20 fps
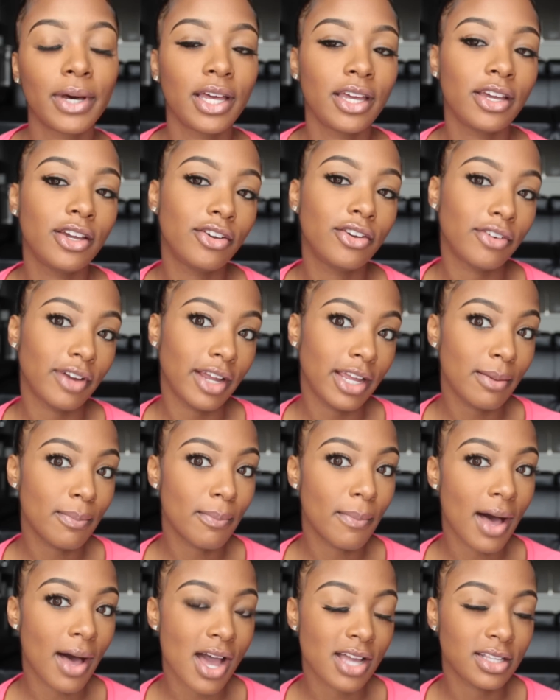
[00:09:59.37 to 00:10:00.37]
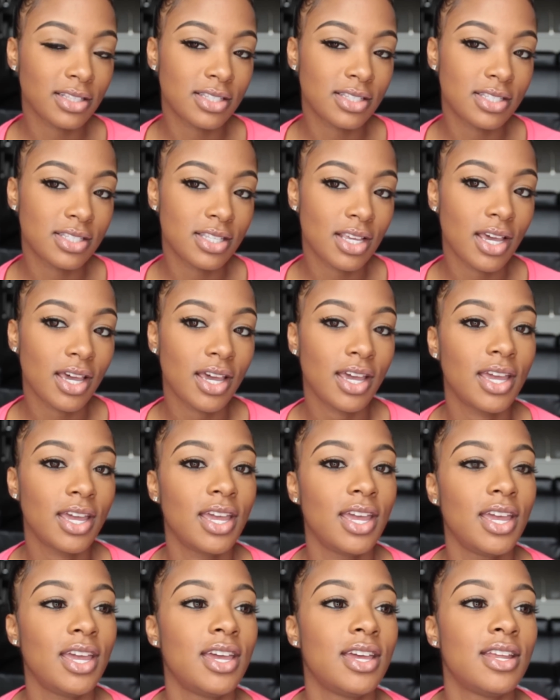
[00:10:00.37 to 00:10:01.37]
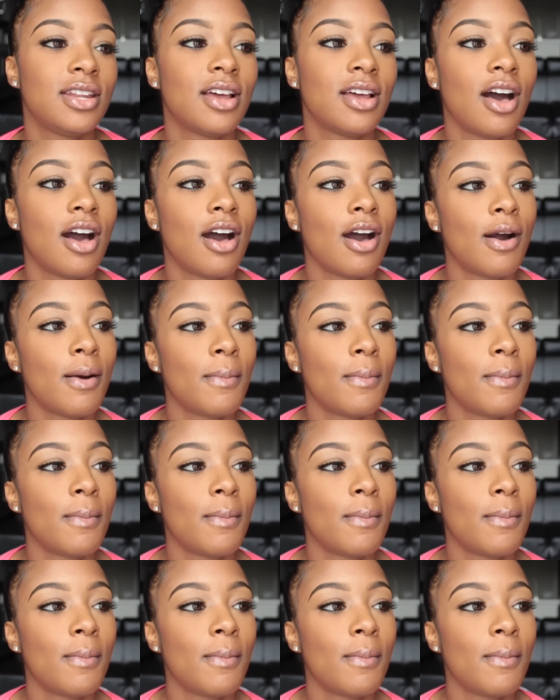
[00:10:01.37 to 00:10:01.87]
a great mindset and